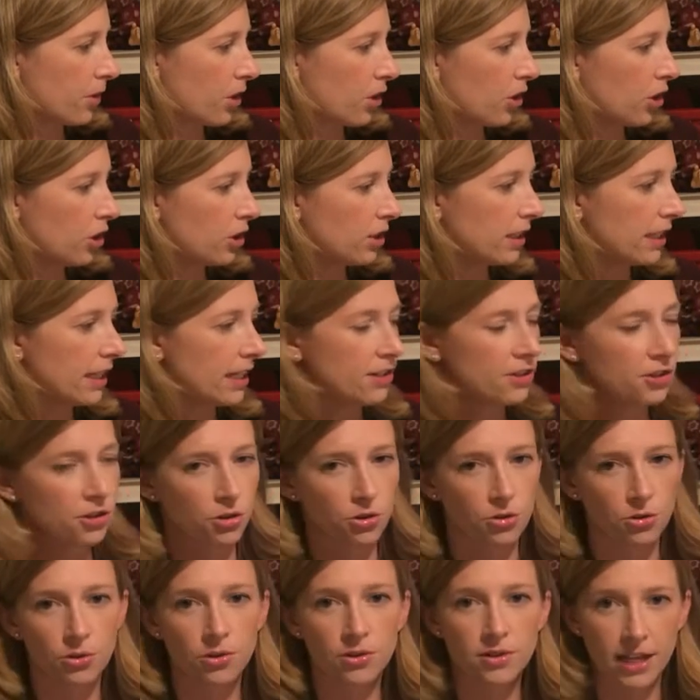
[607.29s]
could lead
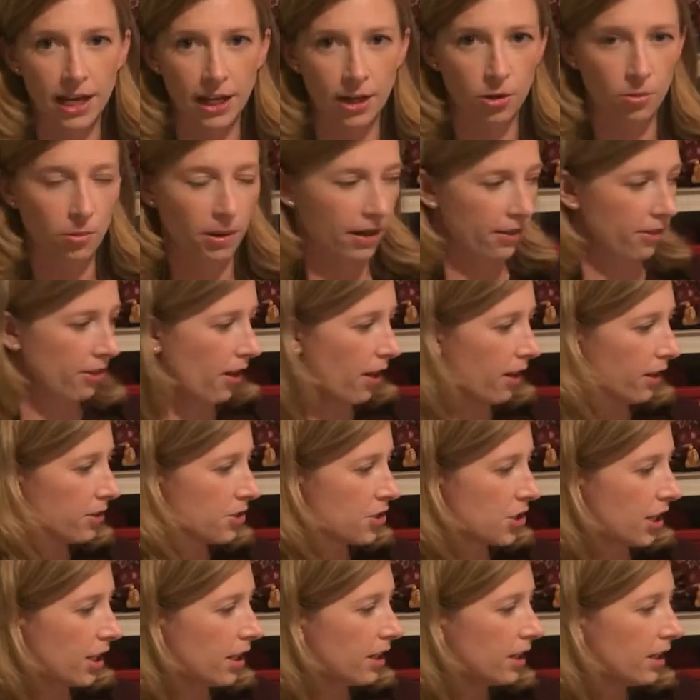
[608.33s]
to
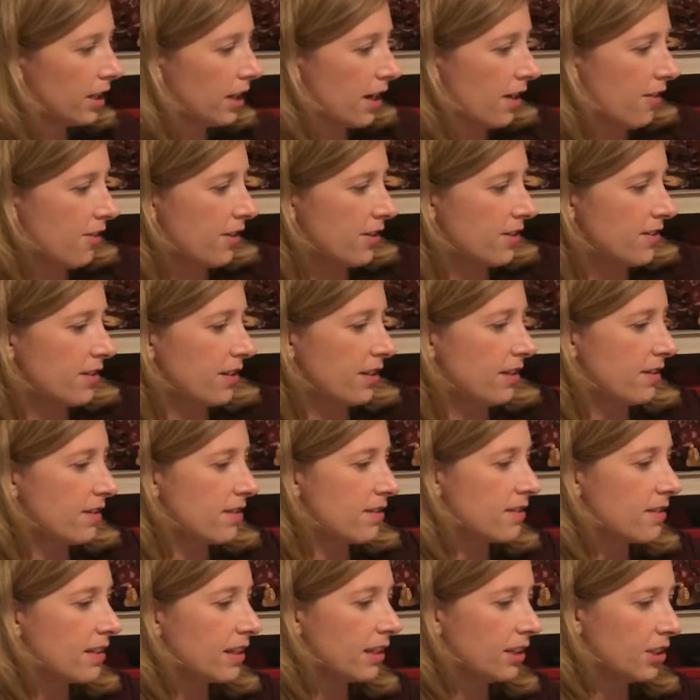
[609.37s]
psychopathology. This
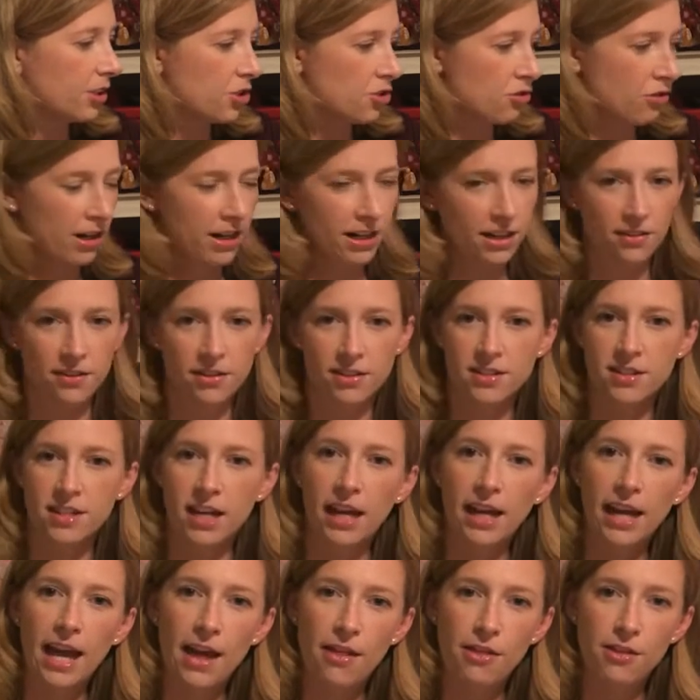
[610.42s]
is illustrating this
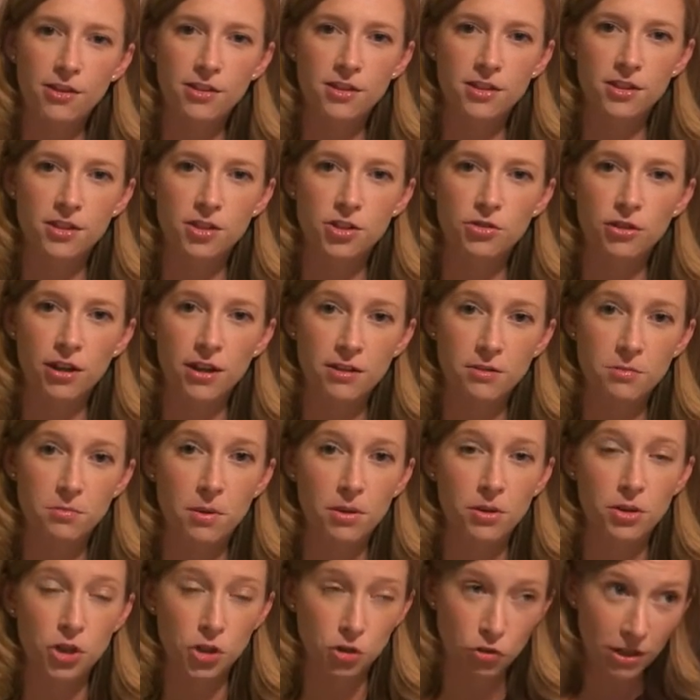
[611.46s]
diathesis
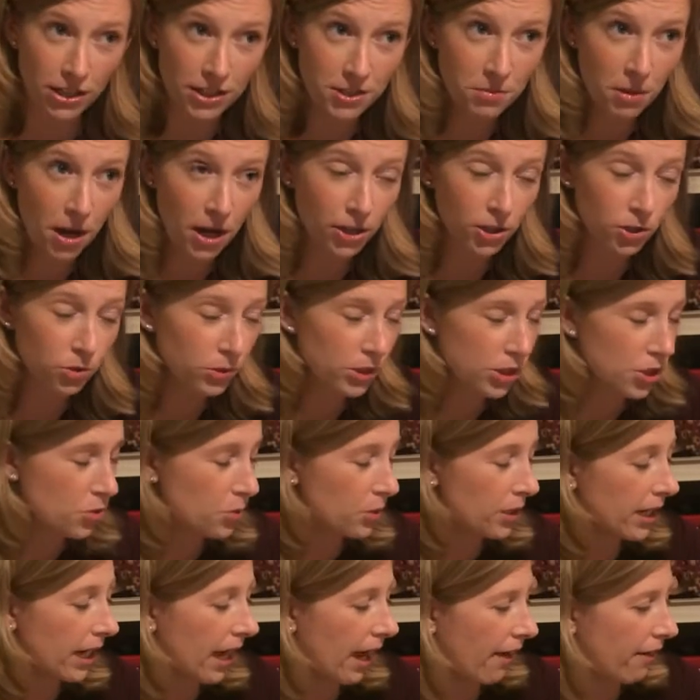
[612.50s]
stress model, which
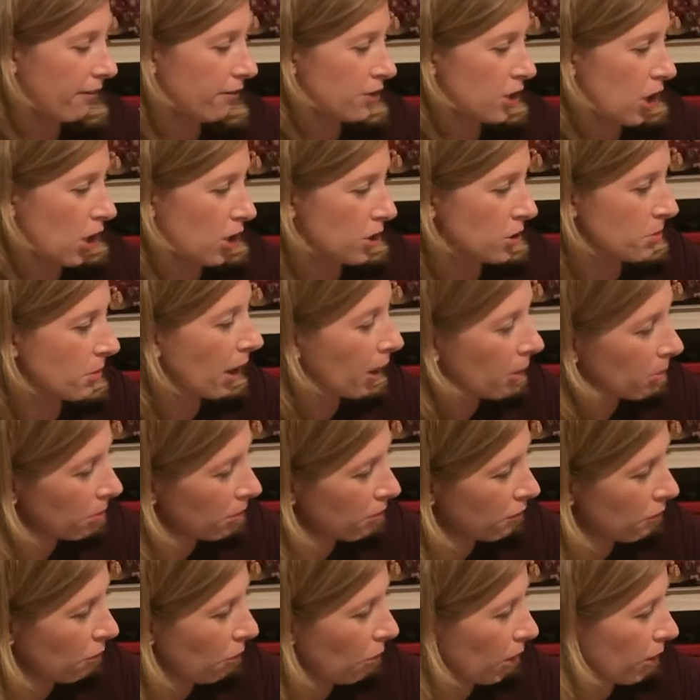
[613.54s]
we have talked about
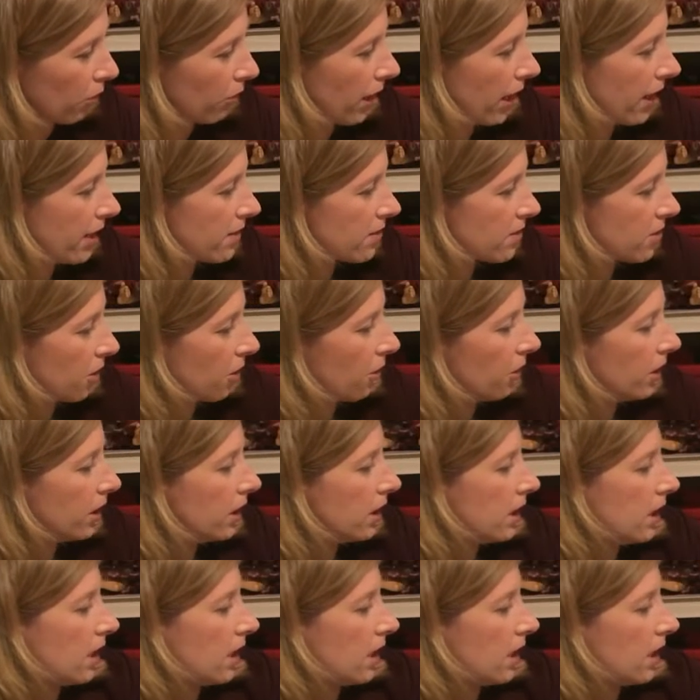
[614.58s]
before, right? So